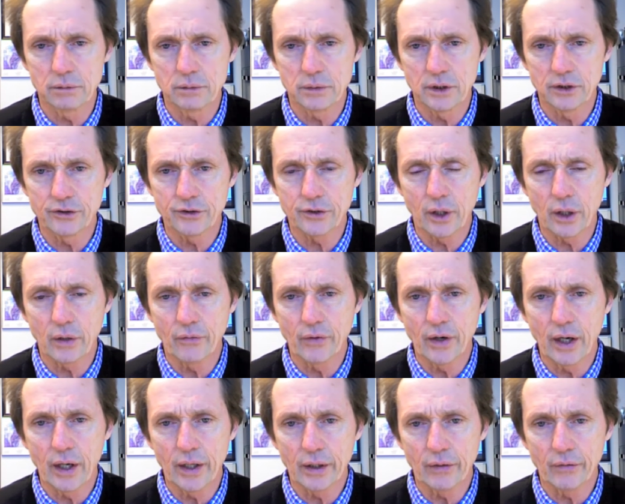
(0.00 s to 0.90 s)
and started
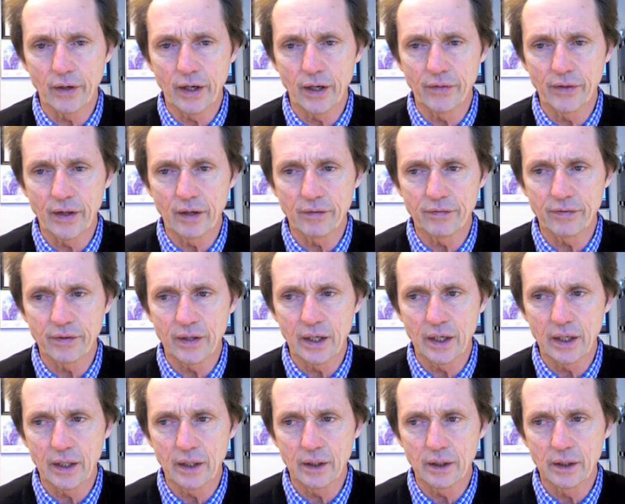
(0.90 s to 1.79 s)
rallying around that
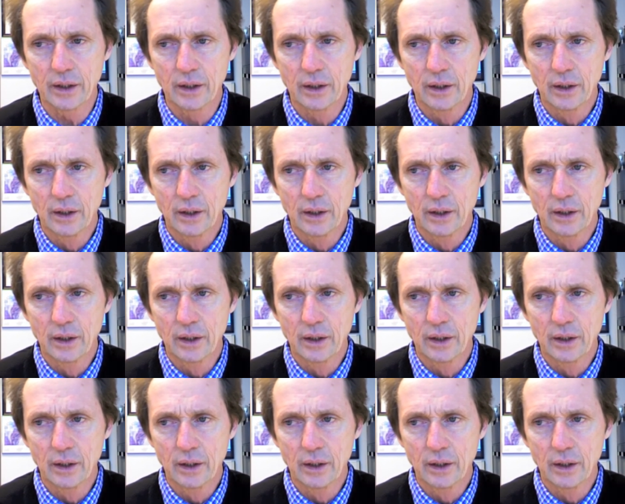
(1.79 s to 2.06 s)
flag.